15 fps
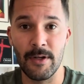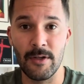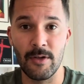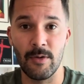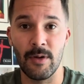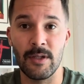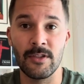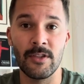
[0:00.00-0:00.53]
to
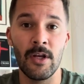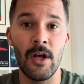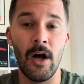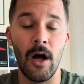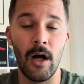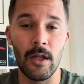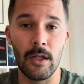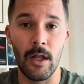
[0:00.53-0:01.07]
us
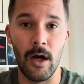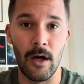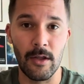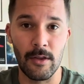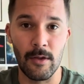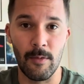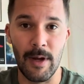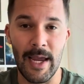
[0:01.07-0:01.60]
along
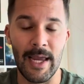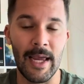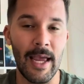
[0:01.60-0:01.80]
the way.